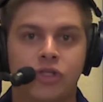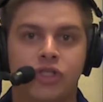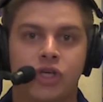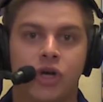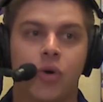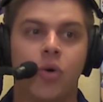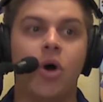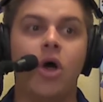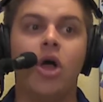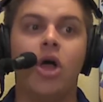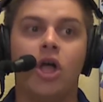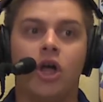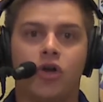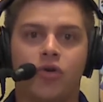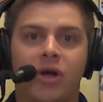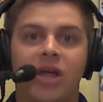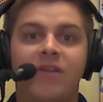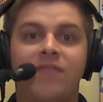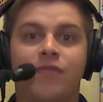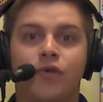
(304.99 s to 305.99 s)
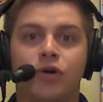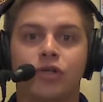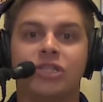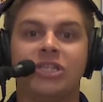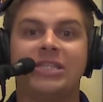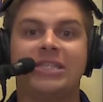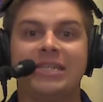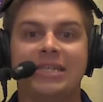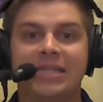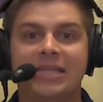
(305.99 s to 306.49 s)
So great
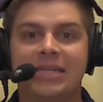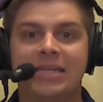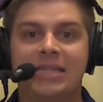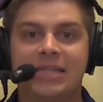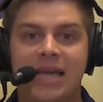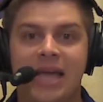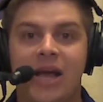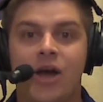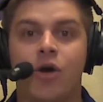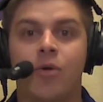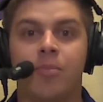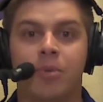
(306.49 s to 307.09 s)
versatility there,